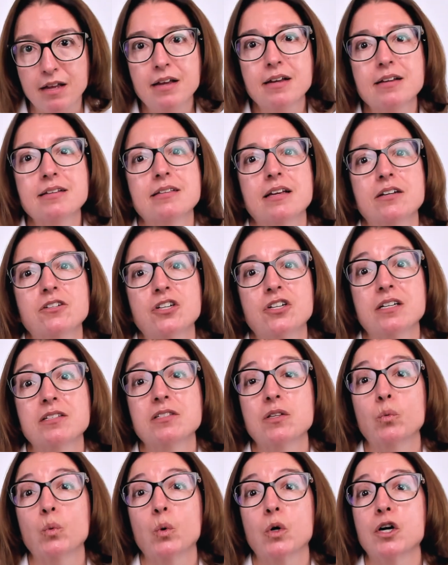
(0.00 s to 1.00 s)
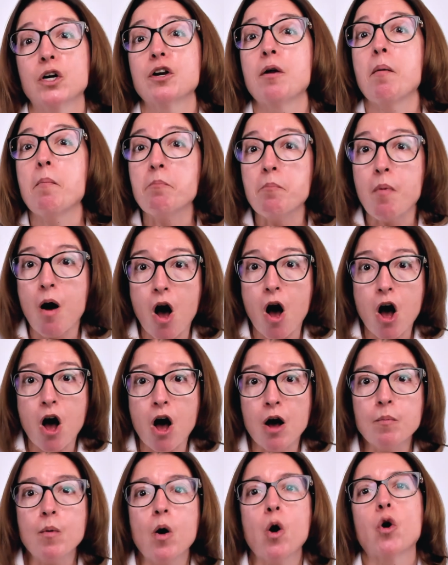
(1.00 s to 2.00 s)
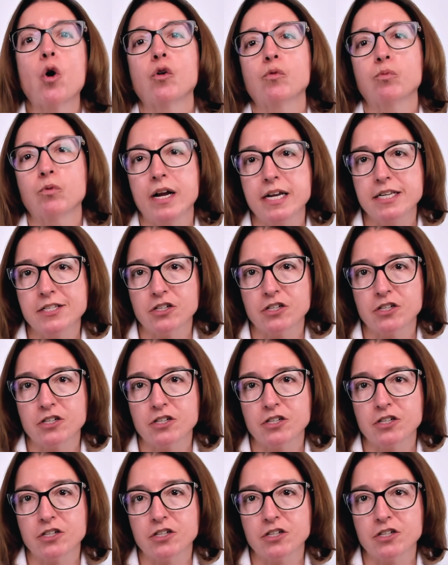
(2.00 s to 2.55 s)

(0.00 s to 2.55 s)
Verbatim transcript: such as the word mom or race